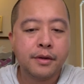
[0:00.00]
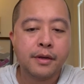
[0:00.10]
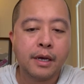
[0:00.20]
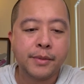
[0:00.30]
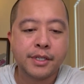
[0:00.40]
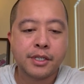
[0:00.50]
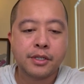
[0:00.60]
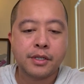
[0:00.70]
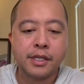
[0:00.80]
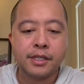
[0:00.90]
How much
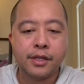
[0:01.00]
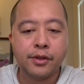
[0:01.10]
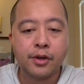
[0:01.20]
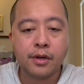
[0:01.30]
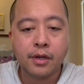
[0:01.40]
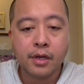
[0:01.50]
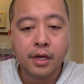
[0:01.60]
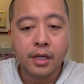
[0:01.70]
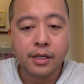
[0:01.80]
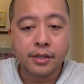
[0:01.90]
is in their
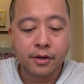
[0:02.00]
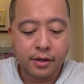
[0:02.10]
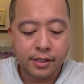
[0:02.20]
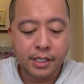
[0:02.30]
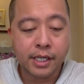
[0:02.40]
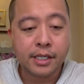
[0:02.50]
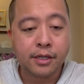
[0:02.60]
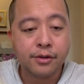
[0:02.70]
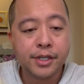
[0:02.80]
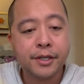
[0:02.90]
discard? 6
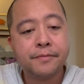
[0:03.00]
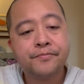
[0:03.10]
energy.